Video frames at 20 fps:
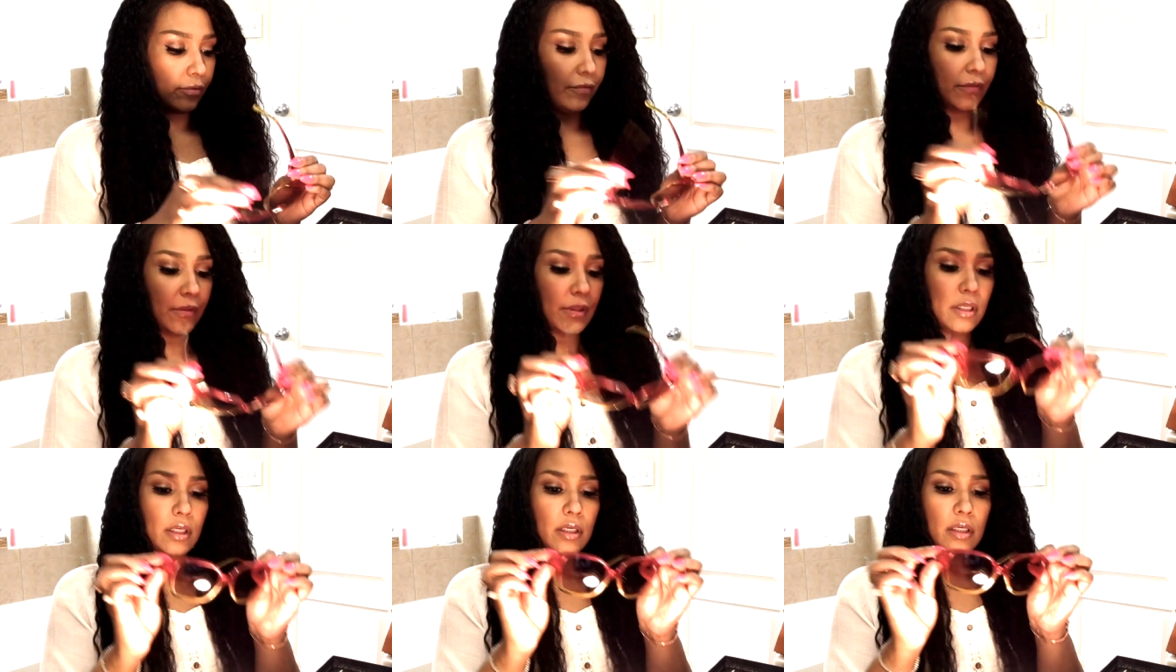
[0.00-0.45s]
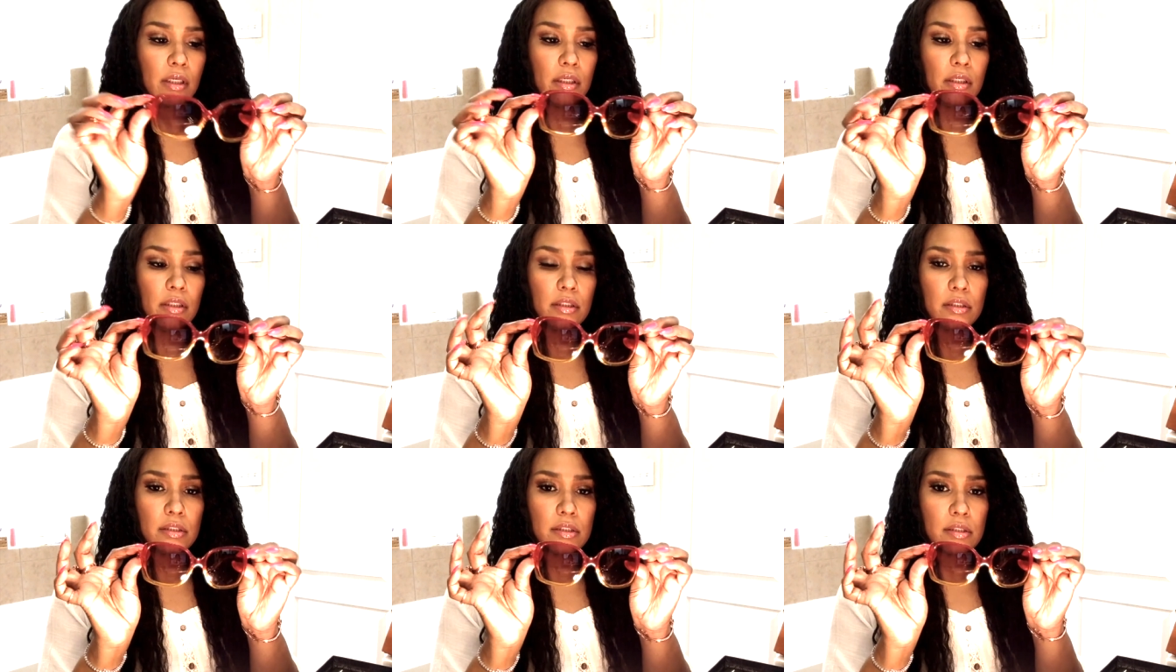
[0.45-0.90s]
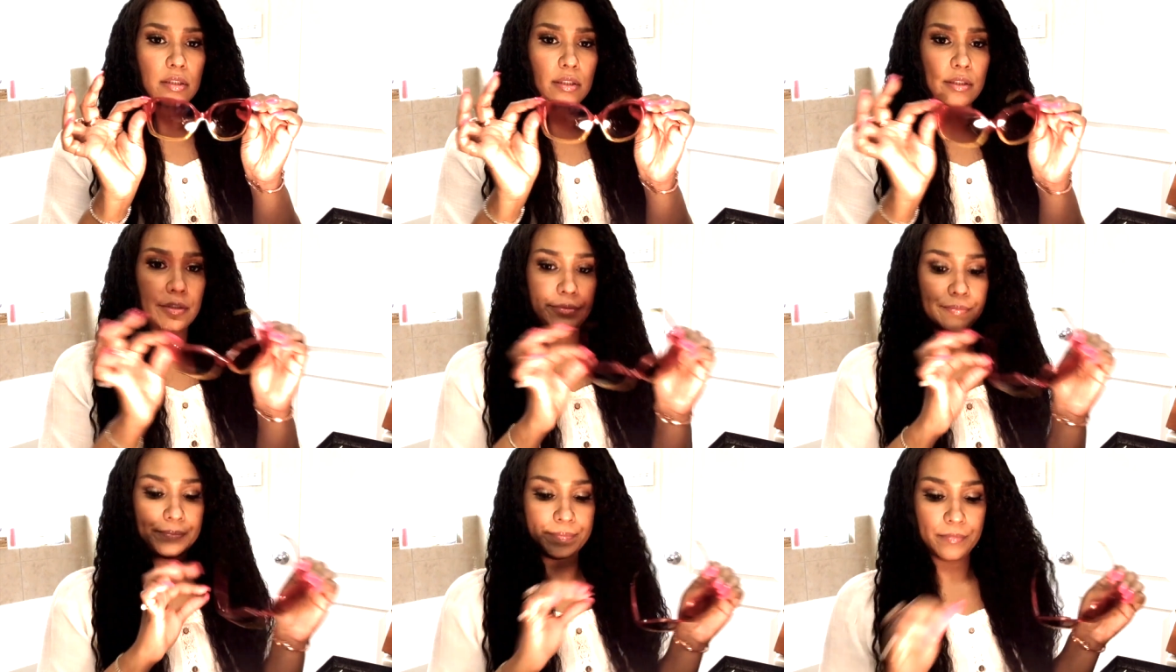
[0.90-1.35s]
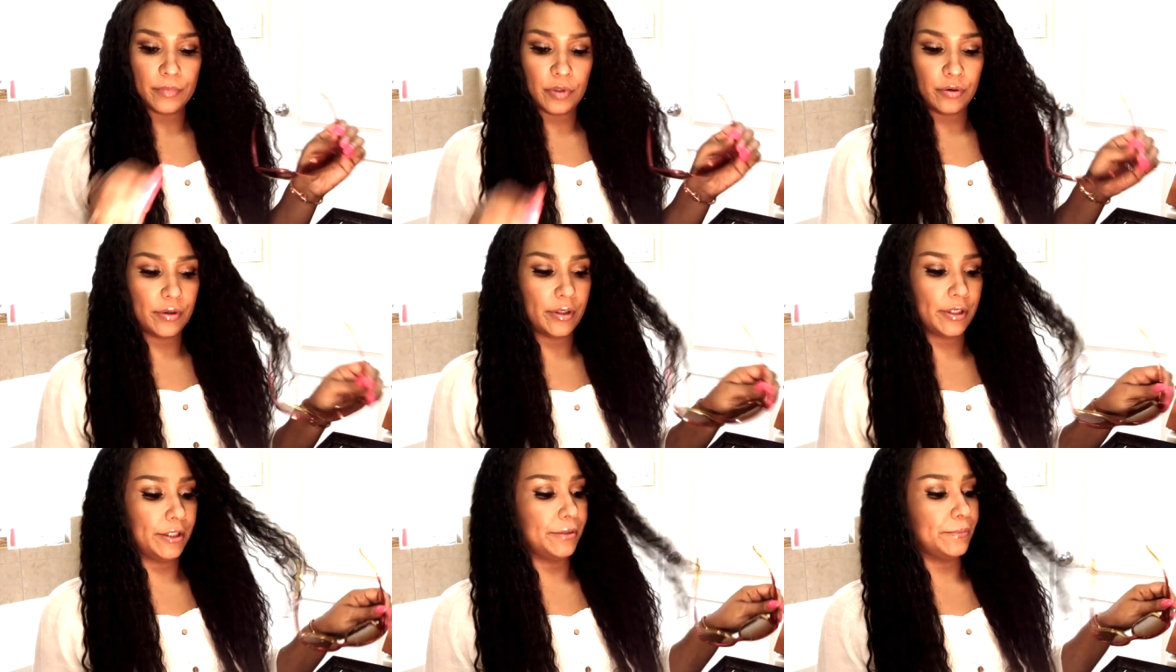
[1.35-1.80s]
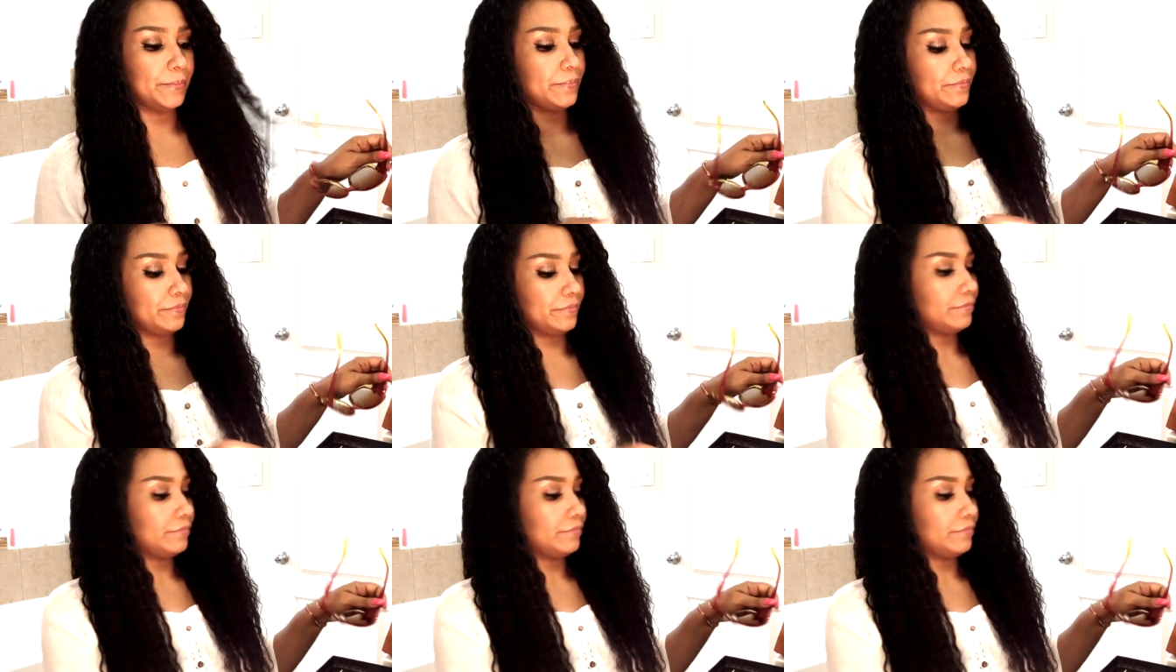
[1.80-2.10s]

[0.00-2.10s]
these. Okay.